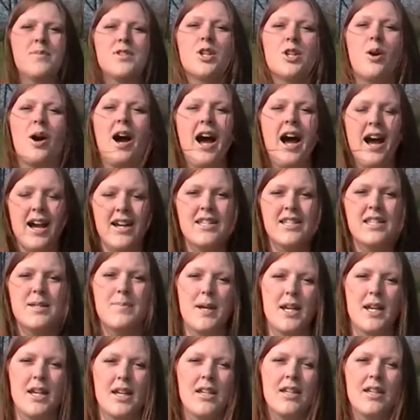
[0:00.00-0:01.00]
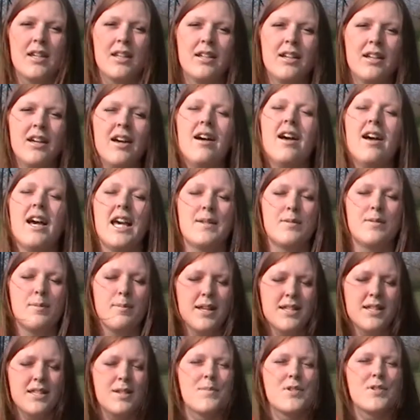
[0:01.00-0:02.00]
so a high speed, its
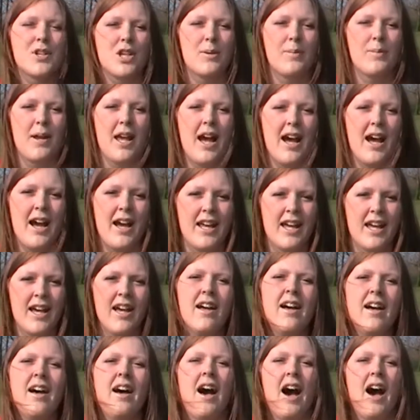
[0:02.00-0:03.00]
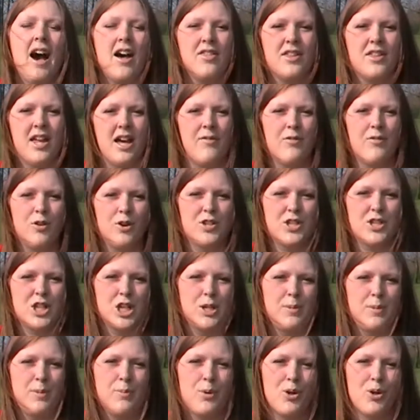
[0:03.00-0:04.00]
momentum is going to be higher and therefore it's going
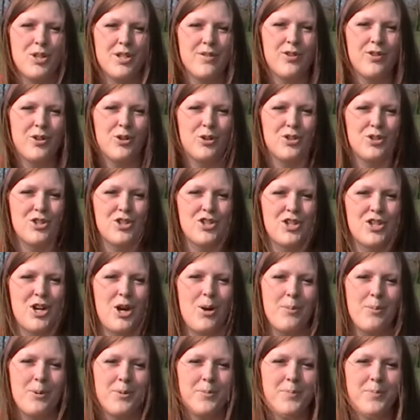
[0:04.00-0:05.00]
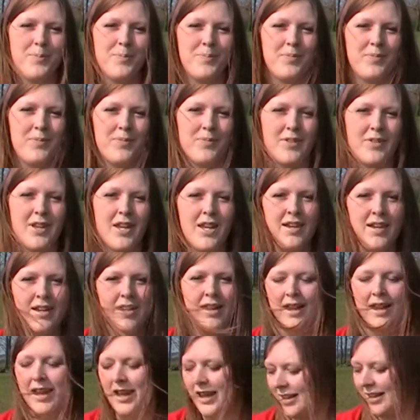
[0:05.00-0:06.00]
to be more difficult to stop.
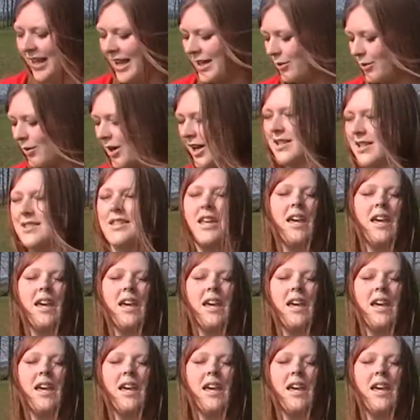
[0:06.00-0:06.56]
Likewise,